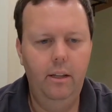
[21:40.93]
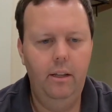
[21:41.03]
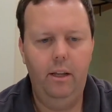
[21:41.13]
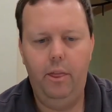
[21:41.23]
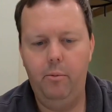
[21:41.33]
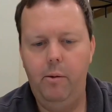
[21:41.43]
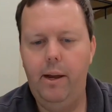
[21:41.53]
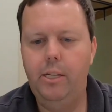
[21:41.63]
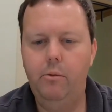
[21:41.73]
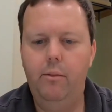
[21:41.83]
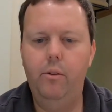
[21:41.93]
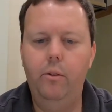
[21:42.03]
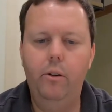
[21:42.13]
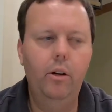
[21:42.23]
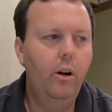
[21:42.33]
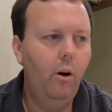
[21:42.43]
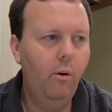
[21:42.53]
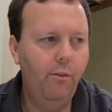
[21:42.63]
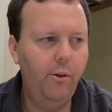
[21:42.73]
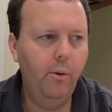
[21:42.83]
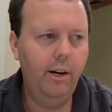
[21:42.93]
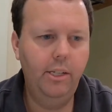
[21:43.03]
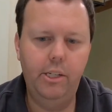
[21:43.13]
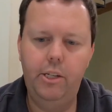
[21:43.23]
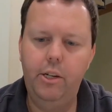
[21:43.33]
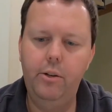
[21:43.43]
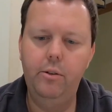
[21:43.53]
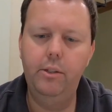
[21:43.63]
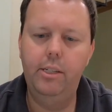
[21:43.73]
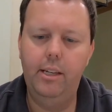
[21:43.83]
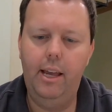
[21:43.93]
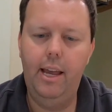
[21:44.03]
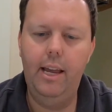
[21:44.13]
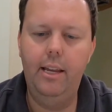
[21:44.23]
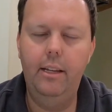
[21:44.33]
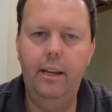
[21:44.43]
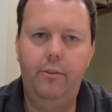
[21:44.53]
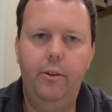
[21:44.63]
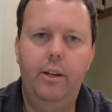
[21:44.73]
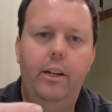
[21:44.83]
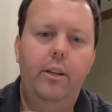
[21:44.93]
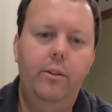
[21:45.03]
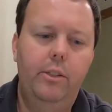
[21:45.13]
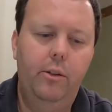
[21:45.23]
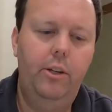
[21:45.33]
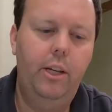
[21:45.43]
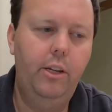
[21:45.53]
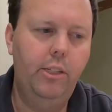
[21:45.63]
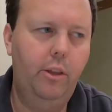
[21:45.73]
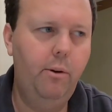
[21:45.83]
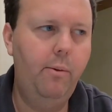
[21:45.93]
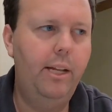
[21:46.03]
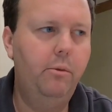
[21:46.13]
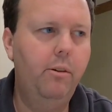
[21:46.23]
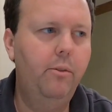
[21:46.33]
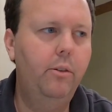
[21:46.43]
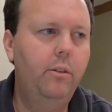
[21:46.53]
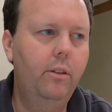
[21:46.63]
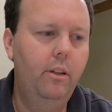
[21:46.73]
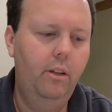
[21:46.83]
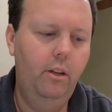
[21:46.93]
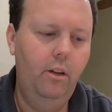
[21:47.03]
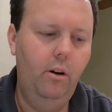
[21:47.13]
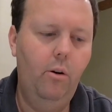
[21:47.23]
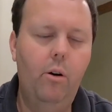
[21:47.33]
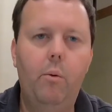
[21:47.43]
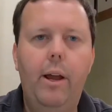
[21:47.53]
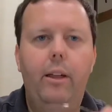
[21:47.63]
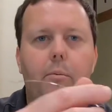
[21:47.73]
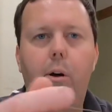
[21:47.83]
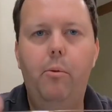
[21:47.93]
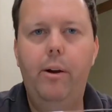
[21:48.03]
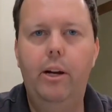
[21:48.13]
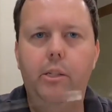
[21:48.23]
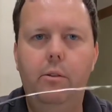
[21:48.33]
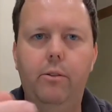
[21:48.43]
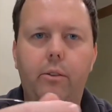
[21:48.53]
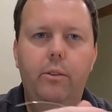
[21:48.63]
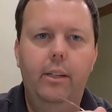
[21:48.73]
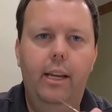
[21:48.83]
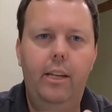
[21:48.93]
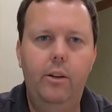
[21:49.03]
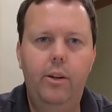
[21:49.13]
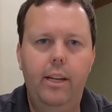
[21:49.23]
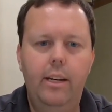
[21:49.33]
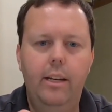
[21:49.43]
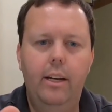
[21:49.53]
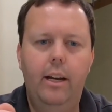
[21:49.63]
A three-way swivel, or if you want to just use so you can use a three-way swivel or a regular ball bearing swivel, and you can